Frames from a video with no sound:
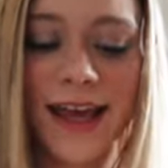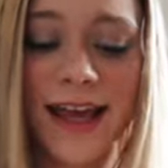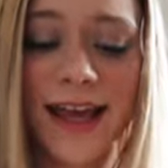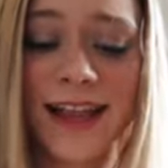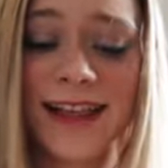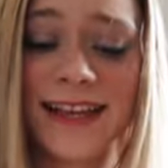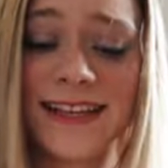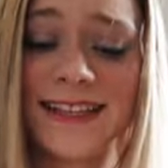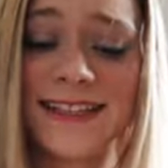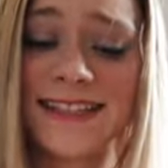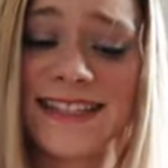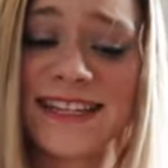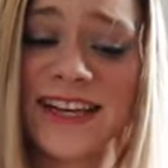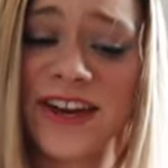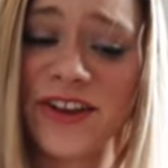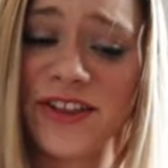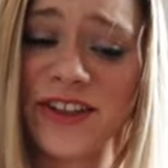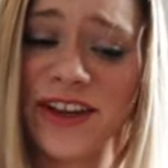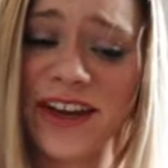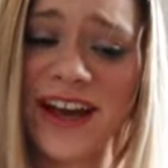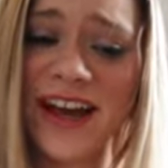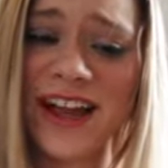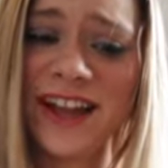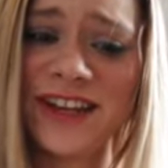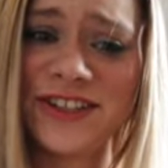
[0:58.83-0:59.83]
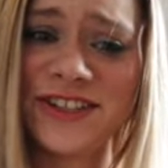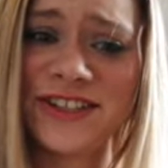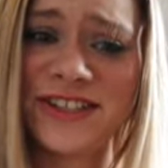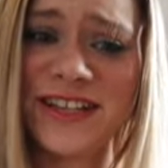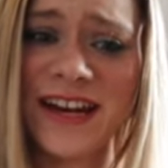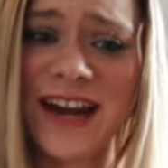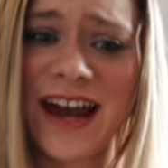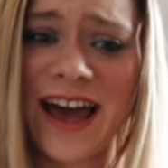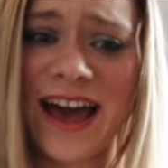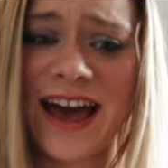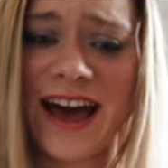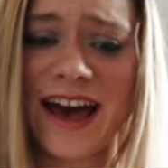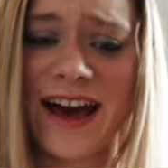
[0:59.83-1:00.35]
Let's see all the colors that
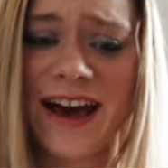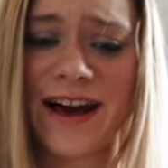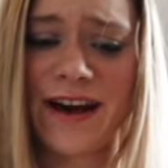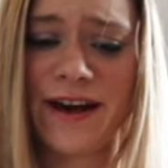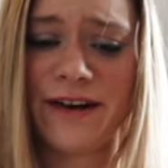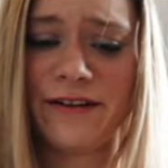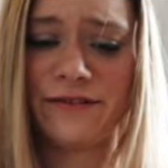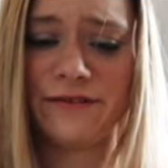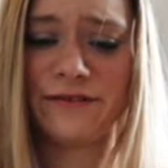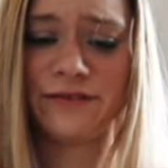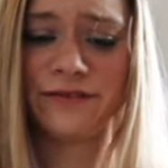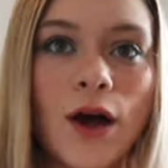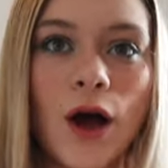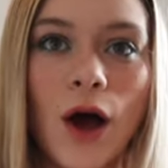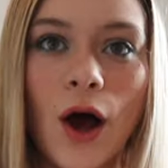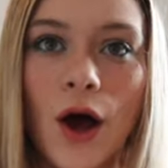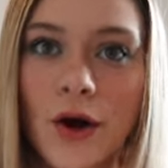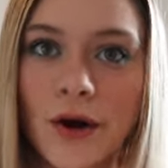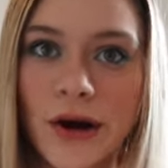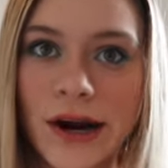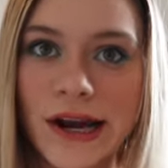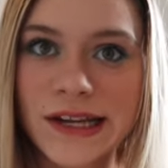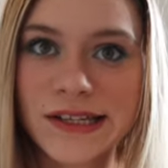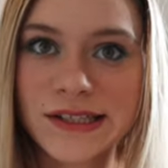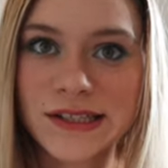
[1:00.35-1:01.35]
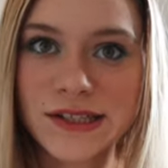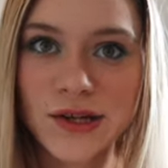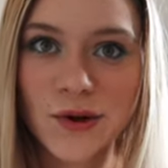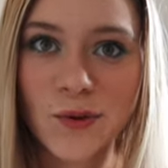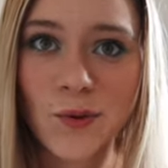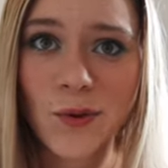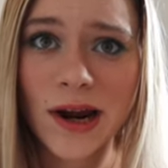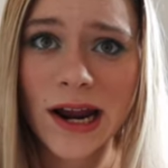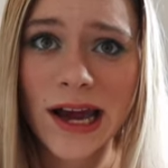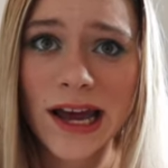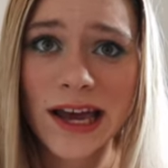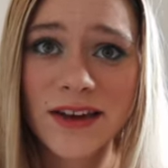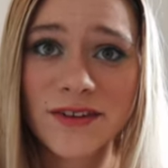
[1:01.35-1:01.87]
I have. All right, so
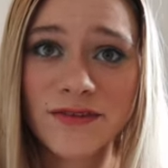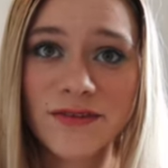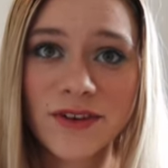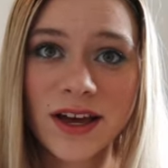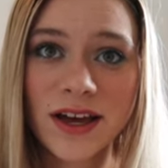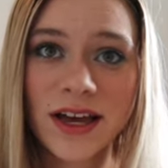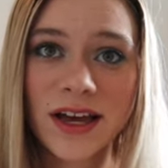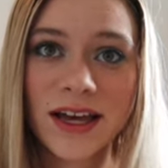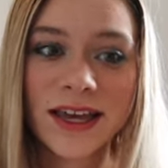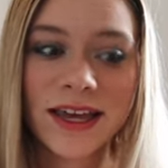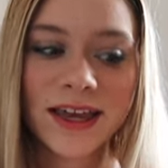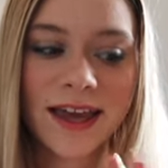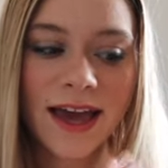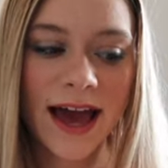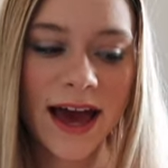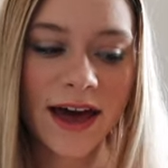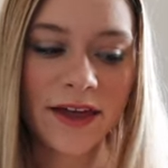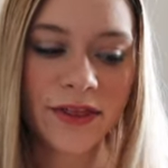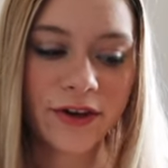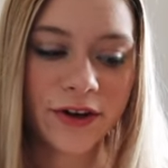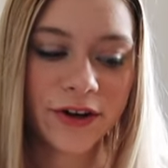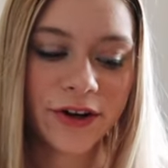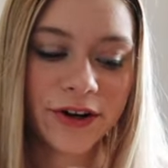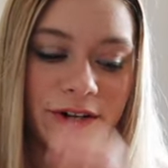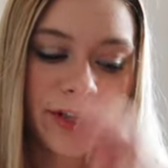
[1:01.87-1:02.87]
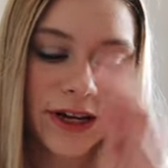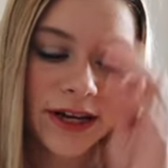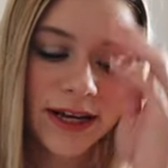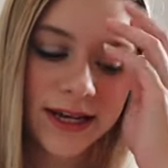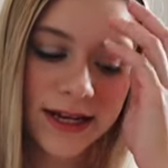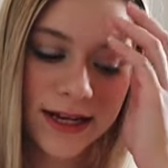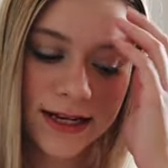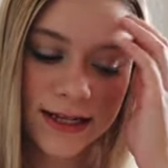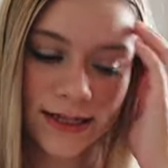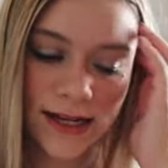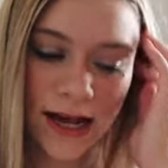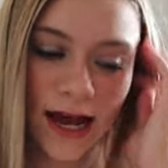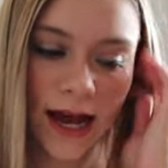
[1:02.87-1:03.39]
what I've gathered
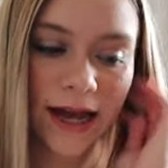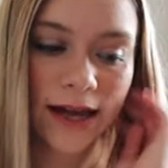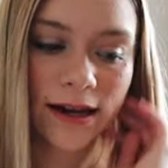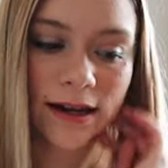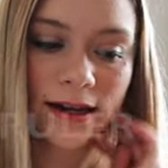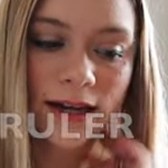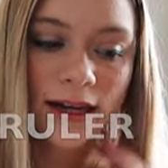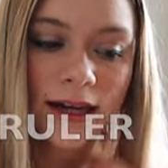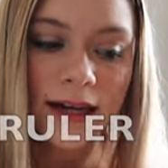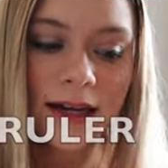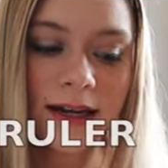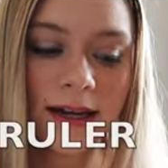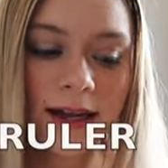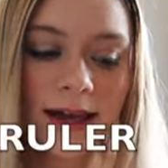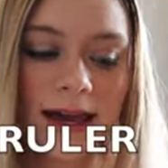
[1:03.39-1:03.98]
is I need